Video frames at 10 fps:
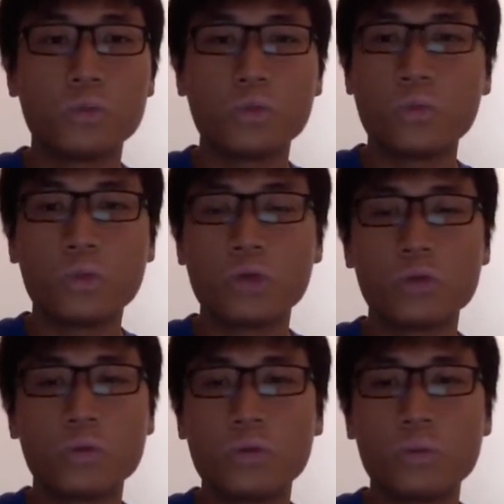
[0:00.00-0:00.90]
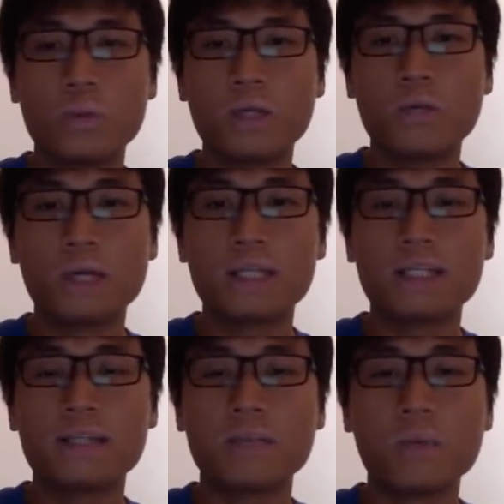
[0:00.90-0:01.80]
will be
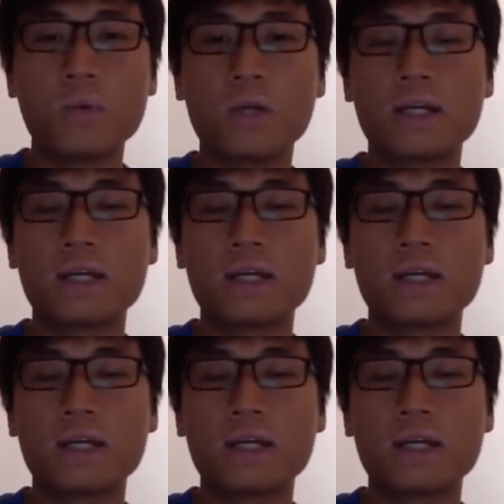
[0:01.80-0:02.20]
waiting the ball